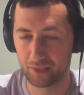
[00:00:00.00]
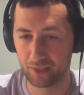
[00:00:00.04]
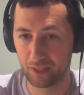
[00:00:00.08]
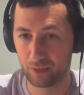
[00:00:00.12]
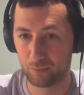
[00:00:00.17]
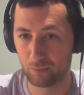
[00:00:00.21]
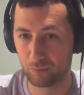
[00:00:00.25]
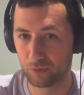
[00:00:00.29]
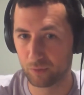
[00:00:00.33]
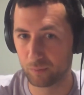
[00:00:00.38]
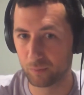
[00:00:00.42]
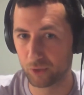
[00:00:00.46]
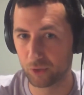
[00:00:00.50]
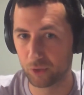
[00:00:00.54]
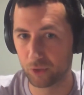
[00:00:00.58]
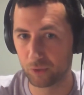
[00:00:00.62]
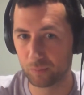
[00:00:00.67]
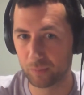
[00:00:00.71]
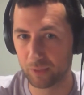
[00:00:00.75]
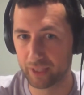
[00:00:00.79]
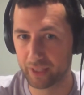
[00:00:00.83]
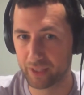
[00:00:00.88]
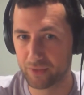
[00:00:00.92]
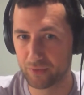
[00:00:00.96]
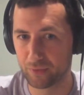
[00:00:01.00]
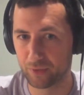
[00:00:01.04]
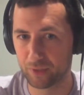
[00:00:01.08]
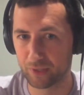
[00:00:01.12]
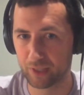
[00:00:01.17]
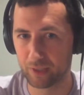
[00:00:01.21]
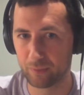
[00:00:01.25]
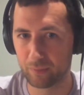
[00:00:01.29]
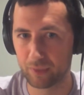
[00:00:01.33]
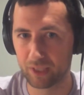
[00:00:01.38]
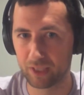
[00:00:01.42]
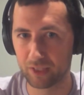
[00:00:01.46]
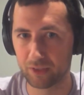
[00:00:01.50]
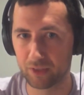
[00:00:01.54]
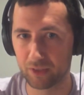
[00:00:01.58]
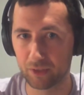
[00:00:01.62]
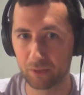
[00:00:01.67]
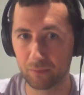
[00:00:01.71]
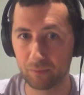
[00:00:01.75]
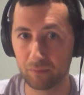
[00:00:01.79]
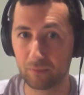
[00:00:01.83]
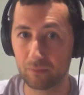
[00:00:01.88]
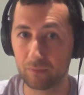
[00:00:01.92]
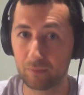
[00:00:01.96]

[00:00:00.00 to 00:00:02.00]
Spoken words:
come from a good place for them either.